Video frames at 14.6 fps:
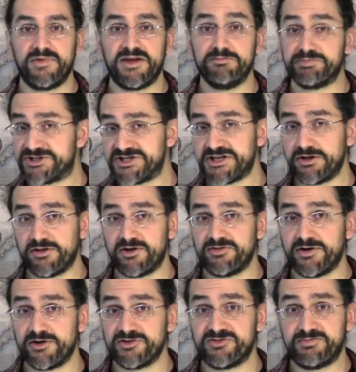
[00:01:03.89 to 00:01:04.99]
In particular,
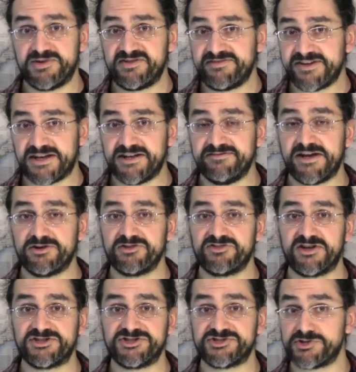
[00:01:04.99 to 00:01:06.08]
there are specific innovators
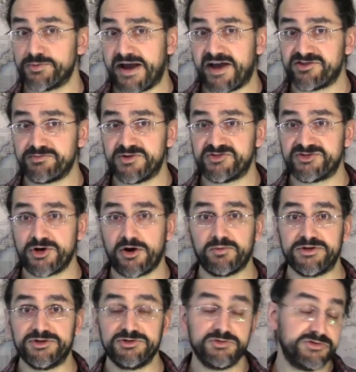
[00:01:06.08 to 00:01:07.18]
such as Erasmus
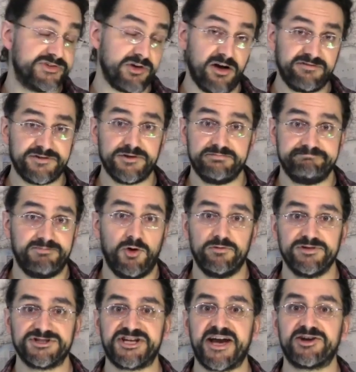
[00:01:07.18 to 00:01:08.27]
Darwin, who is often
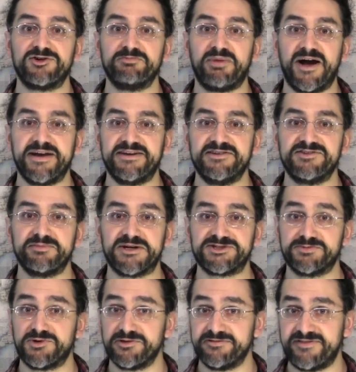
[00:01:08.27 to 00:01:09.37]
overshadowed by his
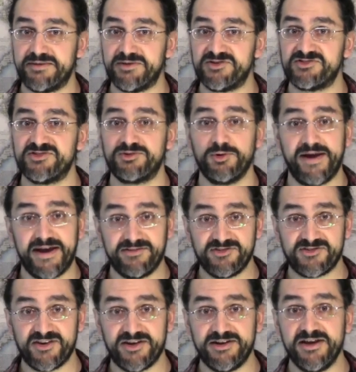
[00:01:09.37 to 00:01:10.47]
much more famous
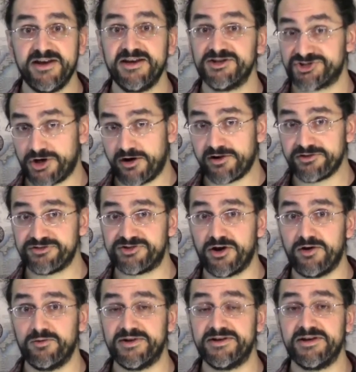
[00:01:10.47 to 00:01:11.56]
grandson, Charles
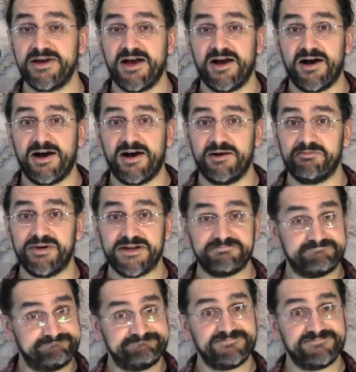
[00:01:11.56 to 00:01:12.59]
Darwin, but